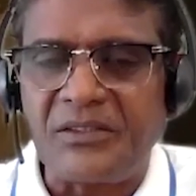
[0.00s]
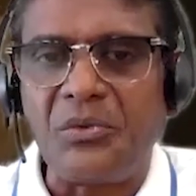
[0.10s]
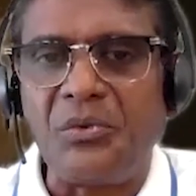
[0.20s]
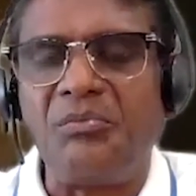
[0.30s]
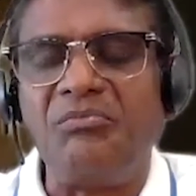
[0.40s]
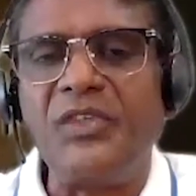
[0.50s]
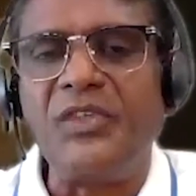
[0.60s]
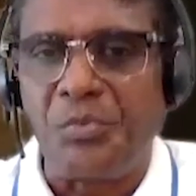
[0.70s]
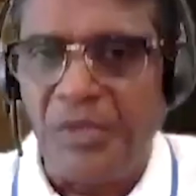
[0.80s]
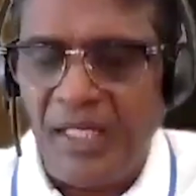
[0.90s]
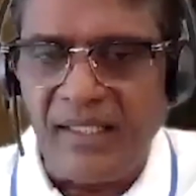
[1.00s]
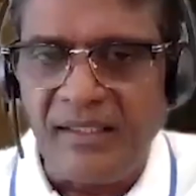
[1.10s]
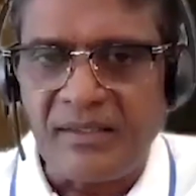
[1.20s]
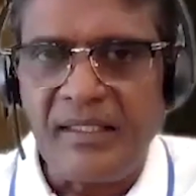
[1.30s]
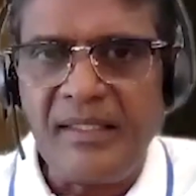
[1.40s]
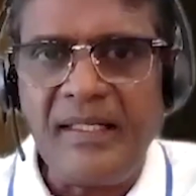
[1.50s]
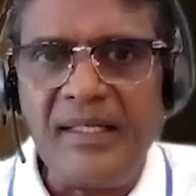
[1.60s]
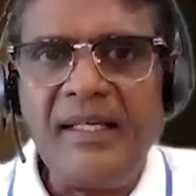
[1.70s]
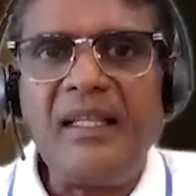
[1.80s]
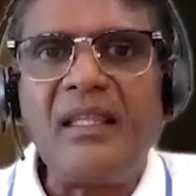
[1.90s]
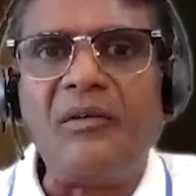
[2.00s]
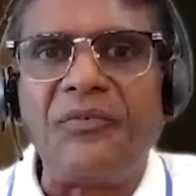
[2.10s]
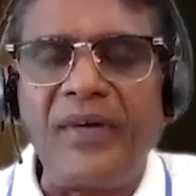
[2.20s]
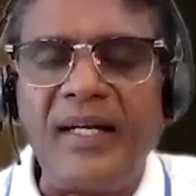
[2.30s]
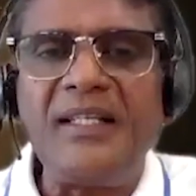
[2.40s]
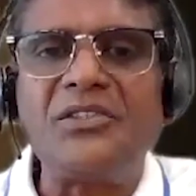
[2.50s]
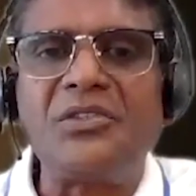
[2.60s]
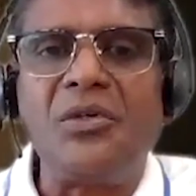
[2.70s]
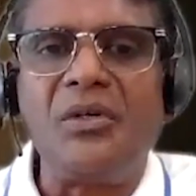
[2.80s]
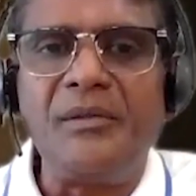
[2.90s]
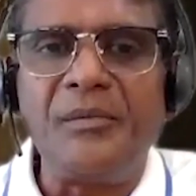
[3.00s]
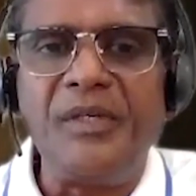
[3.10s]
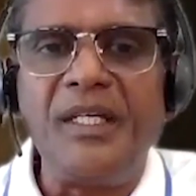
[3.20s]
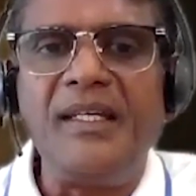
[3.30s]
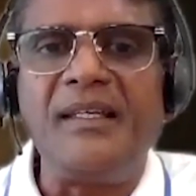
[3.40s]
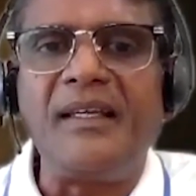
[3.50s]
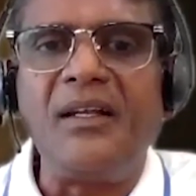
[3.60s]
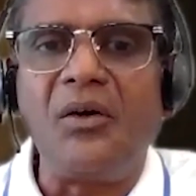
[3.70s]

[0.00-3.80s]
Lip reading: So which means the Fed is going to be,